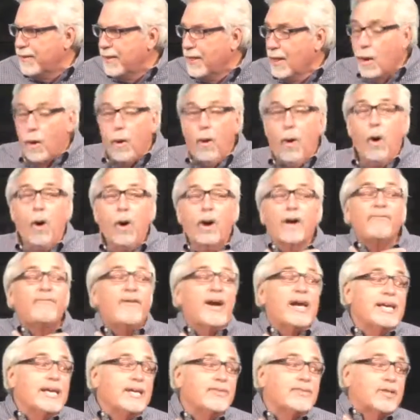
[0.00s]
Or if
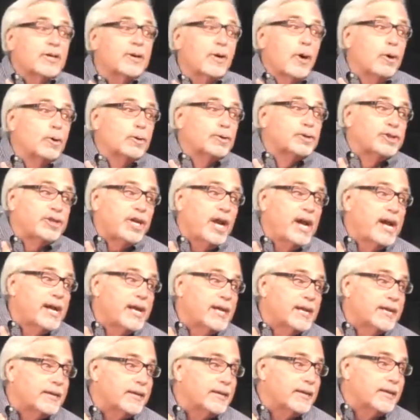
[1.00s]
I get the gold
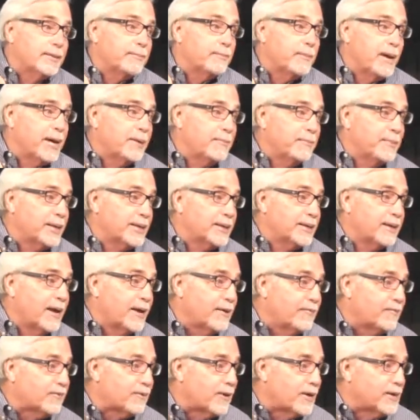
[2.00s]
chain in my
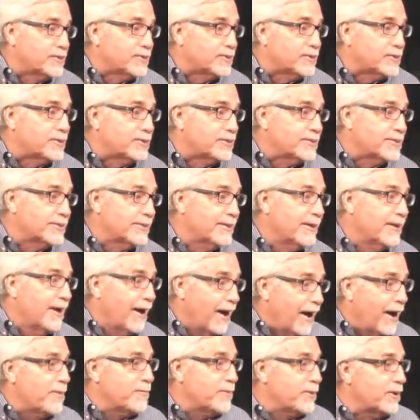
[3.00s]
midlife crisis,
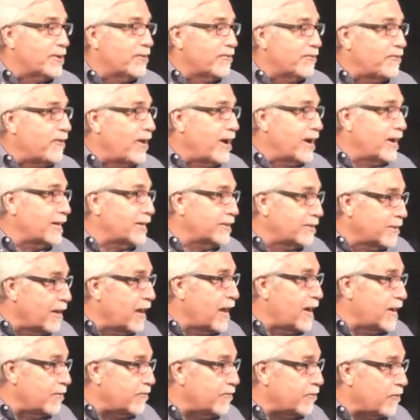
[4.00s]
I'm going to find
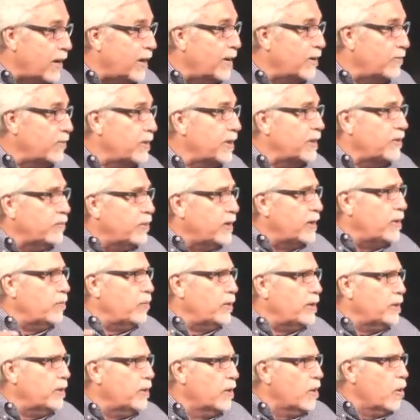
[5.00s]
life, right? We, we,
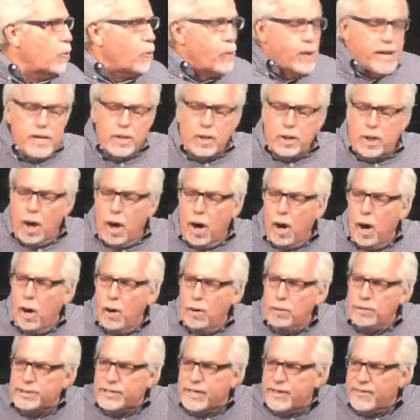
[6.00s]
we, we
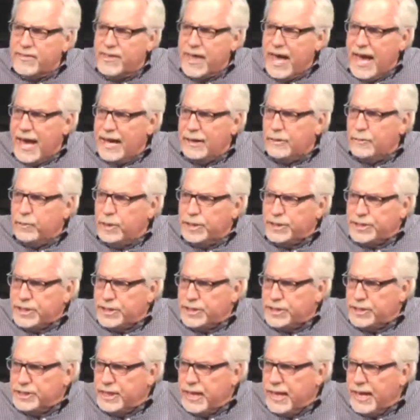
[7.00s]
go to that which
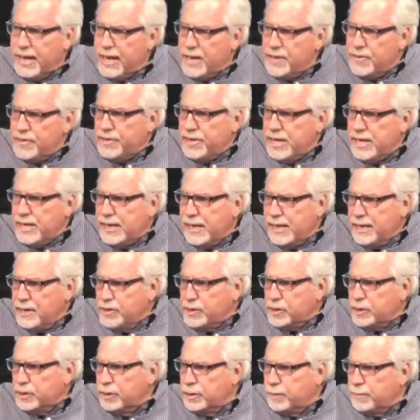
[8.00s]
is dead thinking
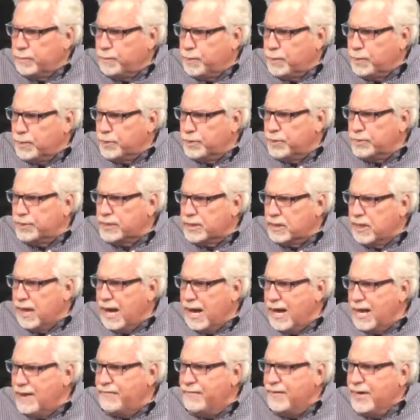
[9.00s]
it's going to produce
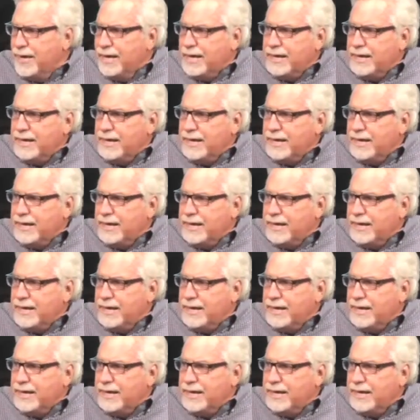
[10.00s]
life.